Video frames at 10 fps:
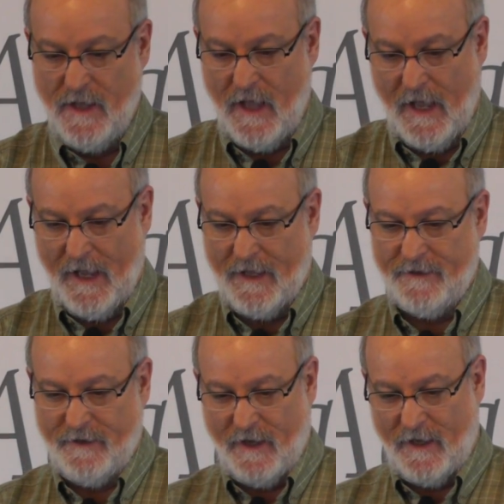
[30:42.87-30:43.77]

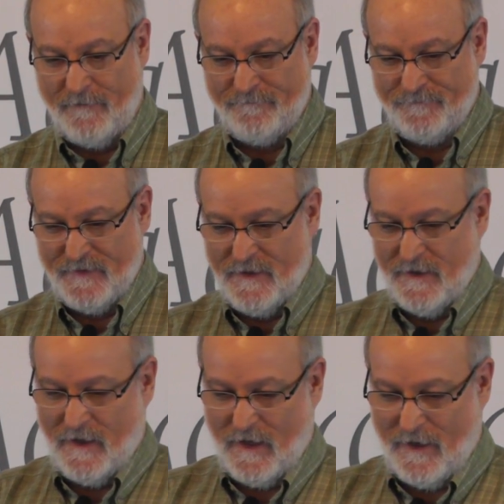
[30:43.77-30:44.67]
And uh,
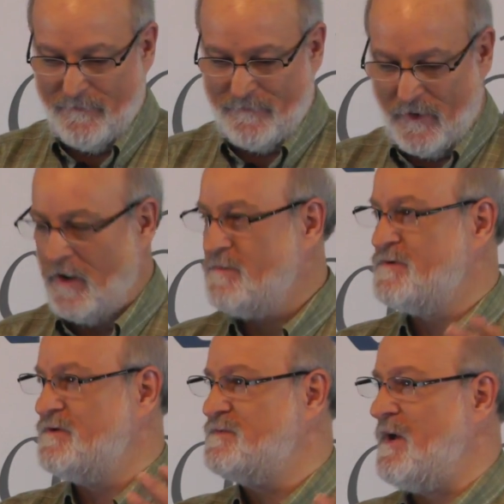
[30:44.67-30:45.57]
um, Herb's
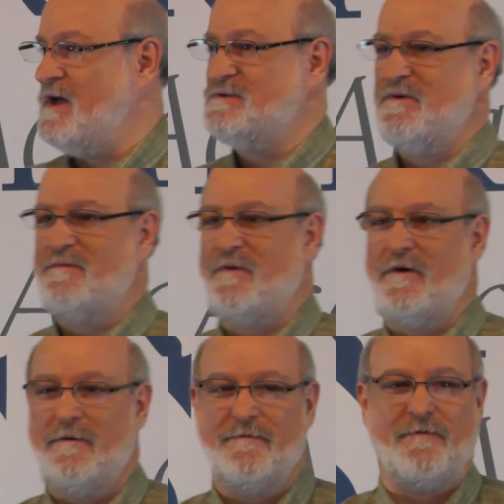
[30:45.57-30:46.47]
responsible
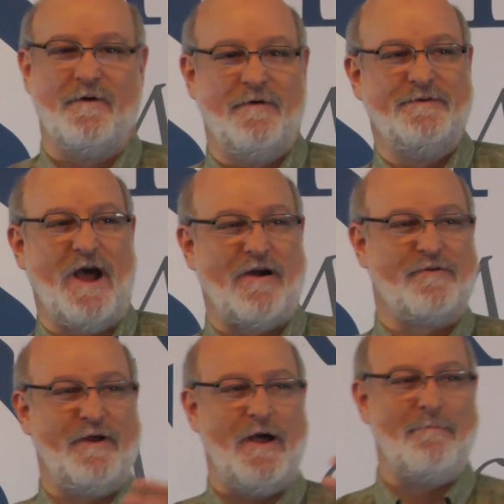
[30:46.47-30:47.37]
for, for
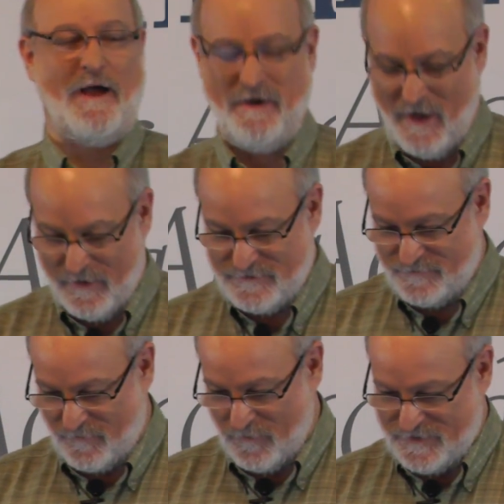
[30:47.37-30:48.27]
doctoring up my notes,
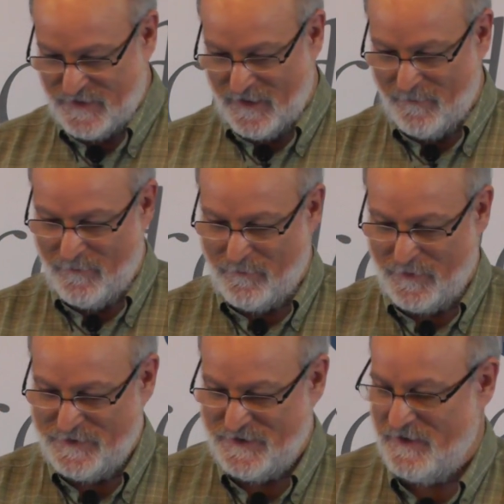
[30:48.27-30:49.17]
for which I am
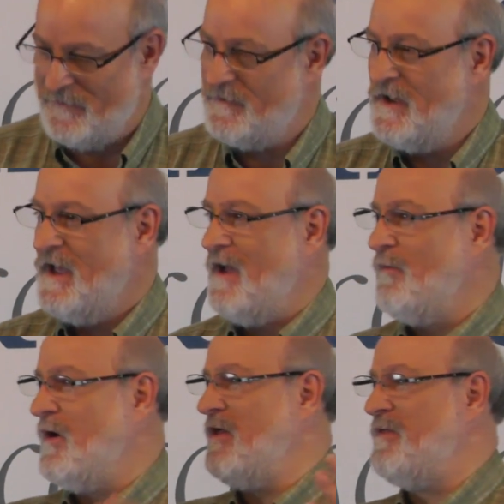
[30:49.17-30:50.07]
appreciative. And
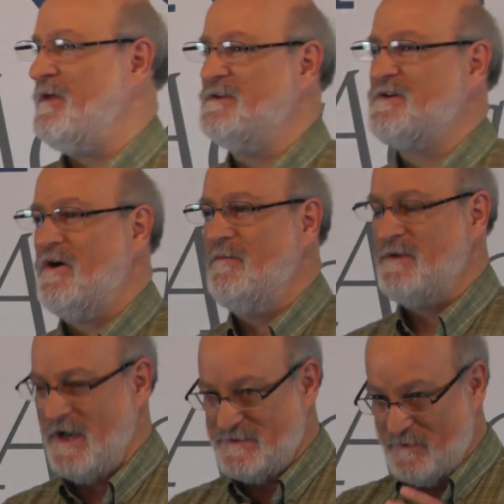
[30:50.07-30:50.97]
one of the things Herb
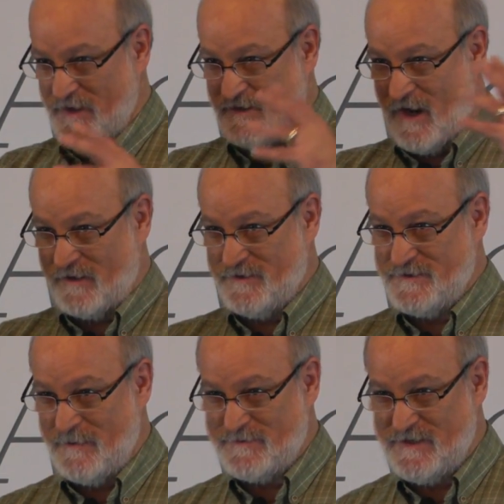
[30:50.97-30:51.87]
does when he doctors
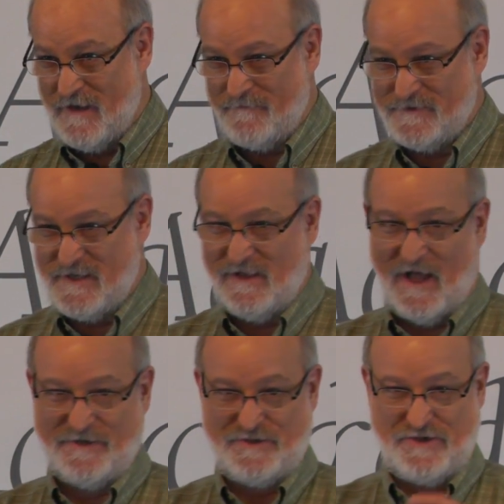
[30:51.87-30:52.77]
up stuff is he
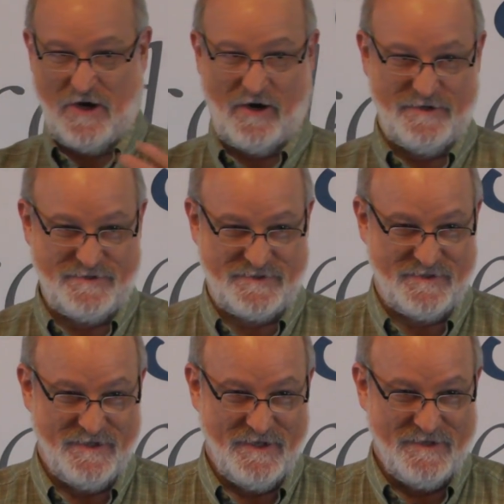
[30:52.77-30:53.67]
likes
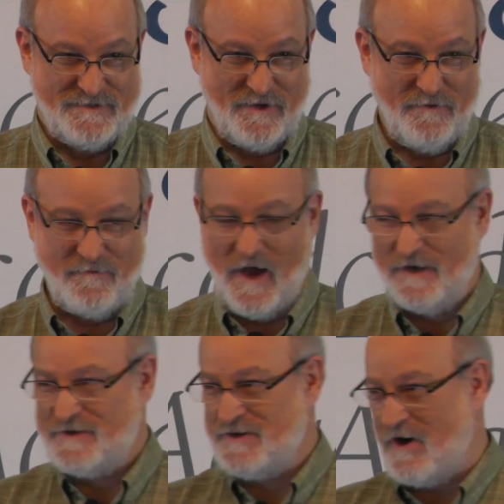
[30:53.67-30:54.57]
charts. So you've
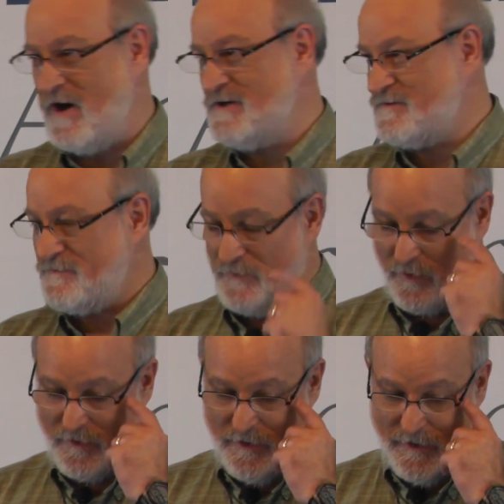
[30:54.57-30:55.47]
got charts
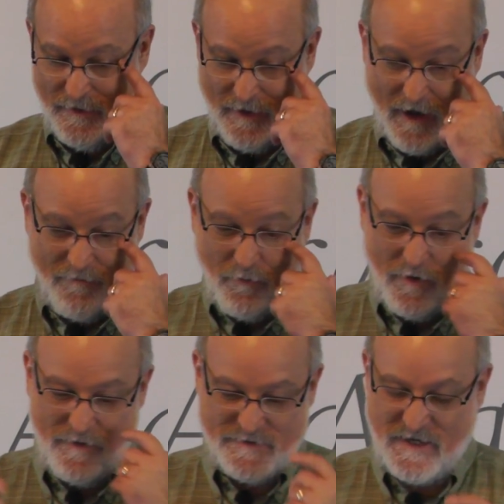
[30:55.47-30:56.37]
for every
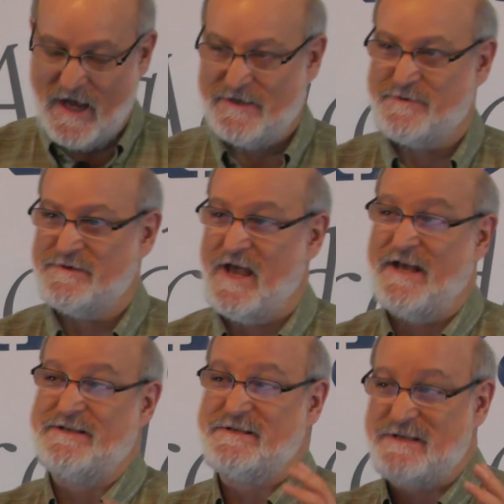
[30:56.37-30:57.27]
one of these Gospels
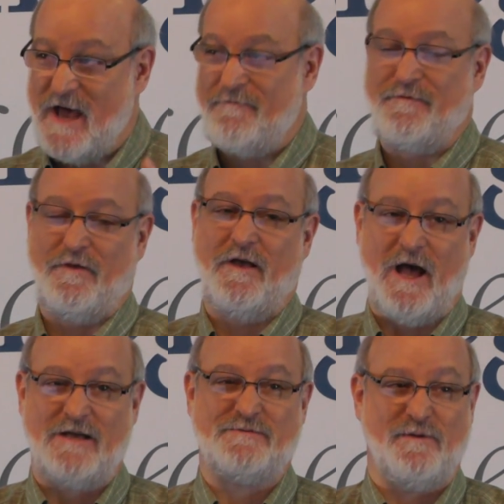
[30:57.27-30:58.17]
except for the
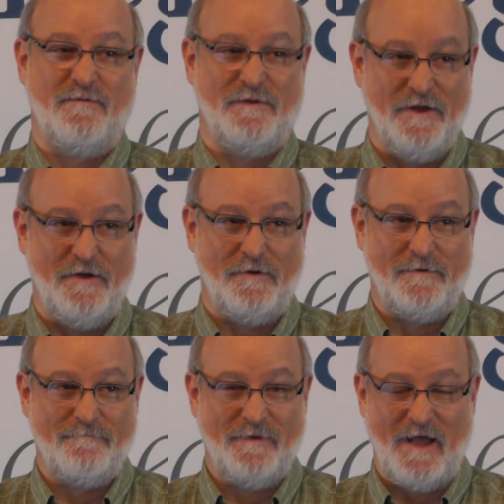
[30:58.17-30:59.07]
Gospel of
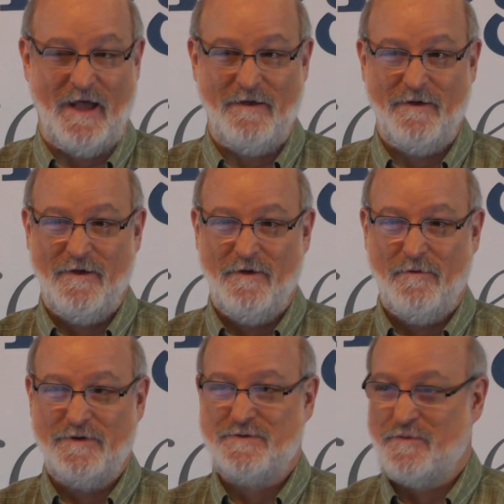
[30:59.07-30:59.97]
Luke, okay,
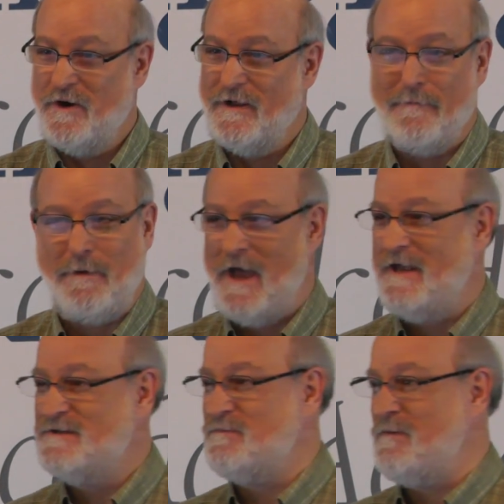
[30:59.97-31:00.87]
which really
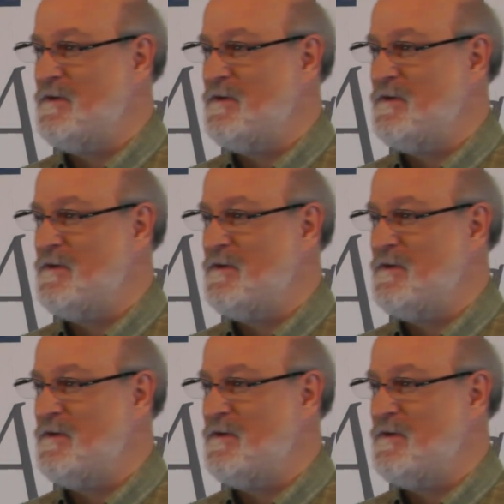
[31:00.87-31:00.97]
pains me